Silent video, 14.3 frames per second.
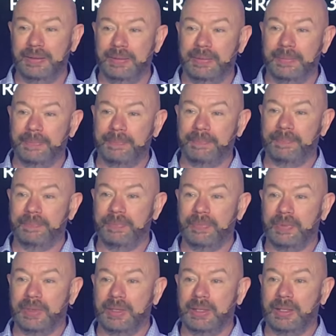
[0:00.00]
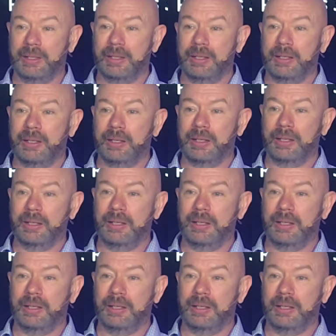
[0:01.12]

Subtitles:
Nobody speaks.